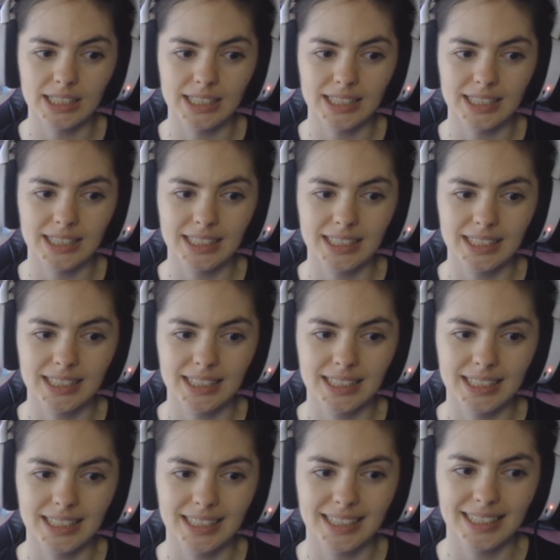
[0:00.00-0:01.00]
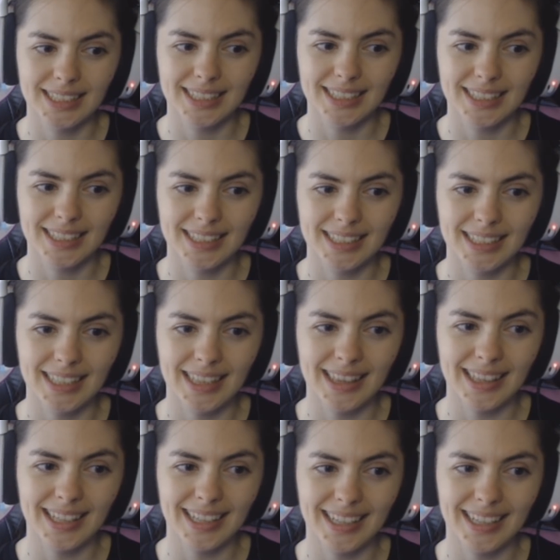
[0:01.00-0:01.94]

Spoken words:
Nobody speaks.